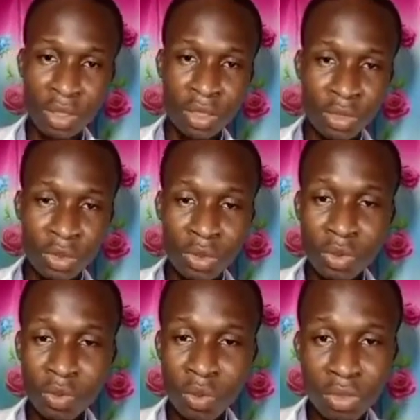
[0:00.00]
So
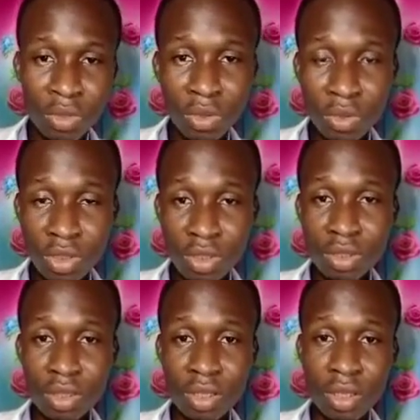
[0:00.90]
when we note,
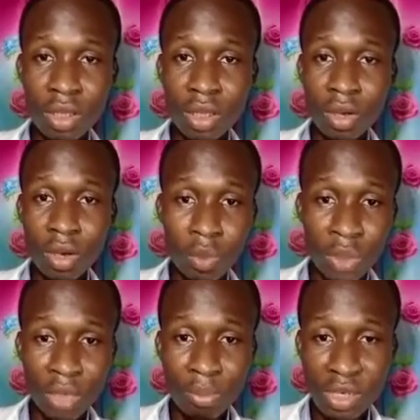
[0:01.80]
or
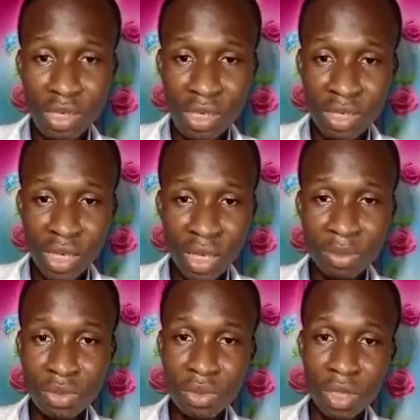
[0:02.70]
when a patient comes
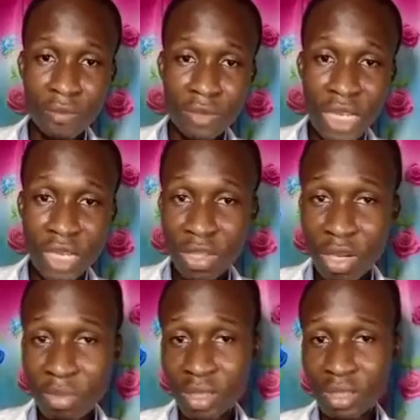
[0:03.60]
to a physical
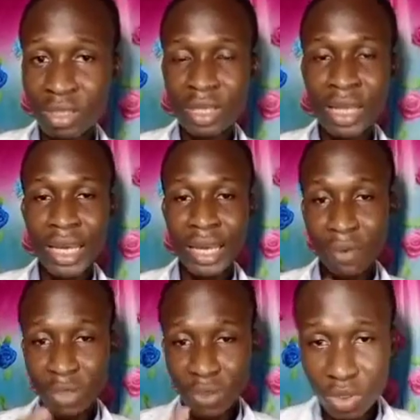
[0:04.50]
therapist and
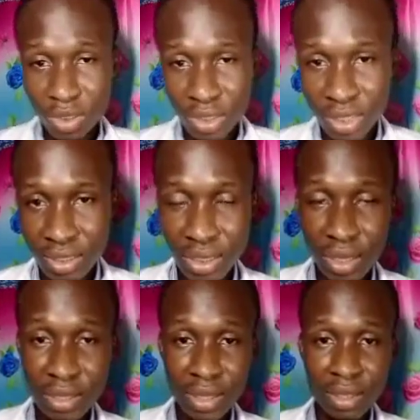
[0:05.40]
we note that
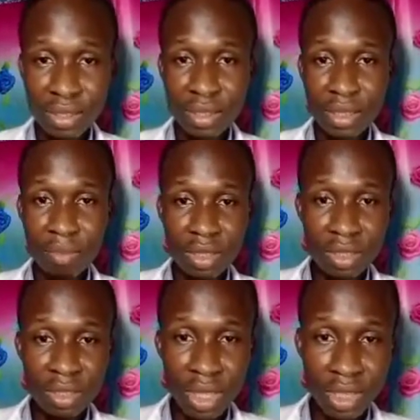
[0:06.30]
the
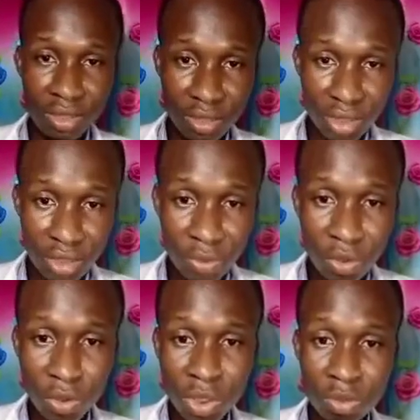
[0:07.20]
person has
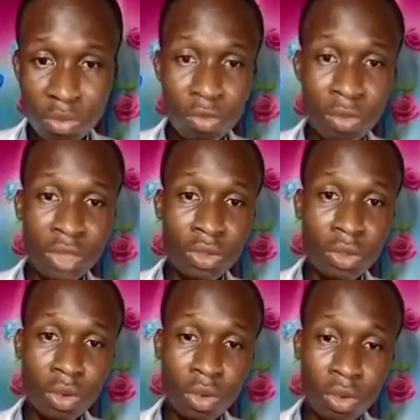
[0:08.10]
difficulty in movement
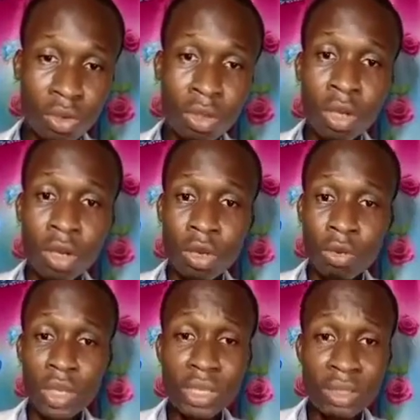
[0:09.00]
or
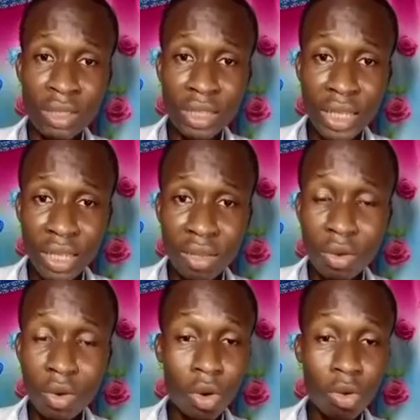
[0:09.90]
raising the leg
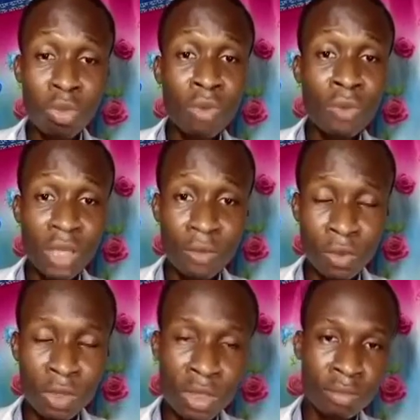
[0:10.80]
or moving the
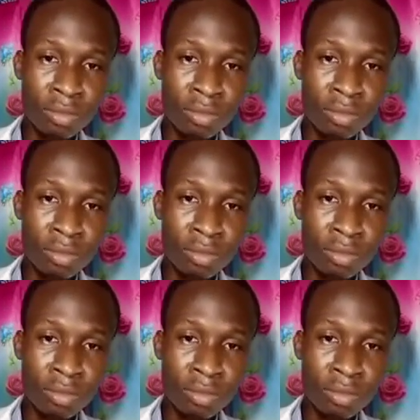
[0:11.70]
foot,